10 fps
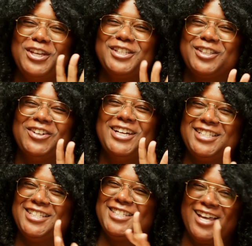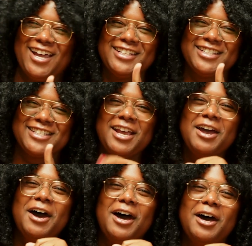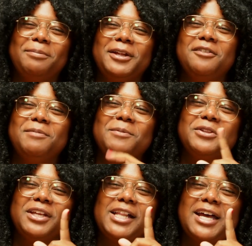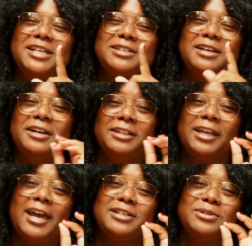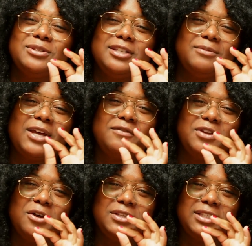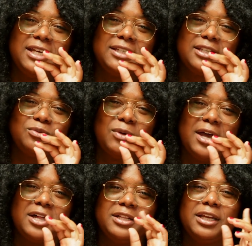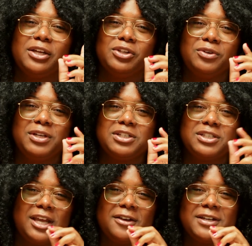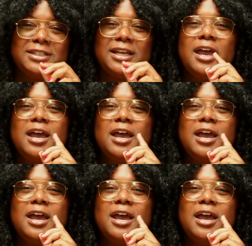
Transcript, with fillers: these three sons. Uh, plenty of people in the class uh, in the castle seem to have noticed things as well, including Jacaerys.